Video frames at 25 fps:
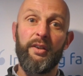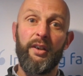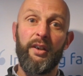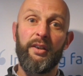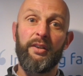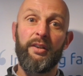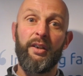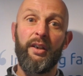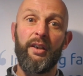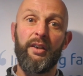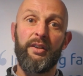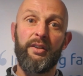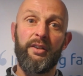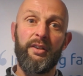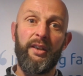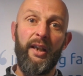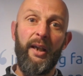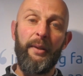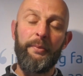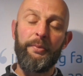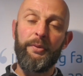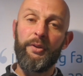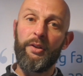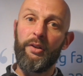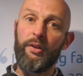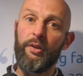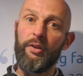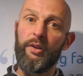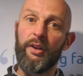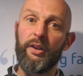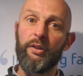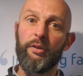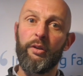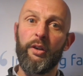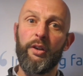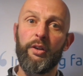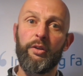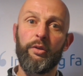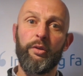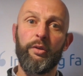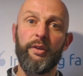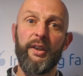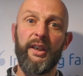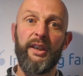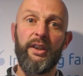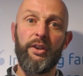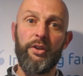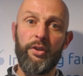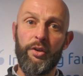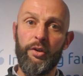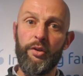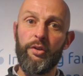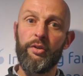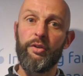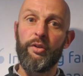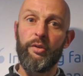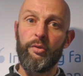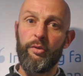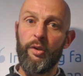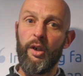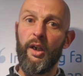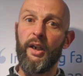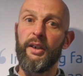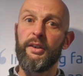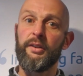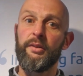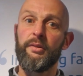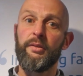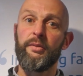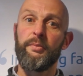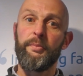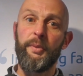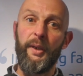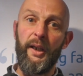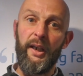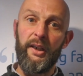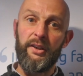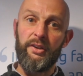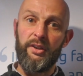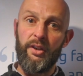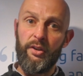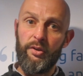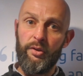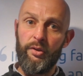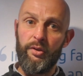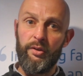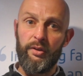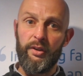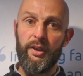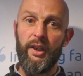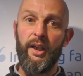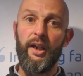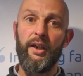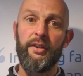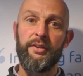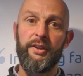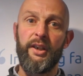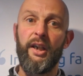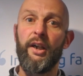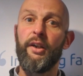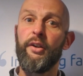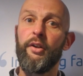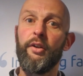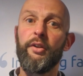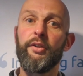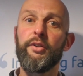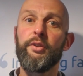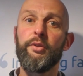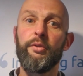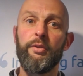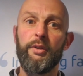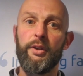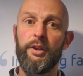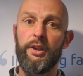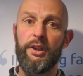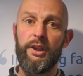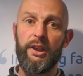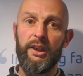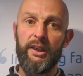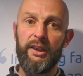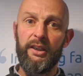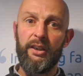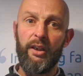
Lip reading: it's absolutely critical that you choose the right paddocks to turn cows out onto initially.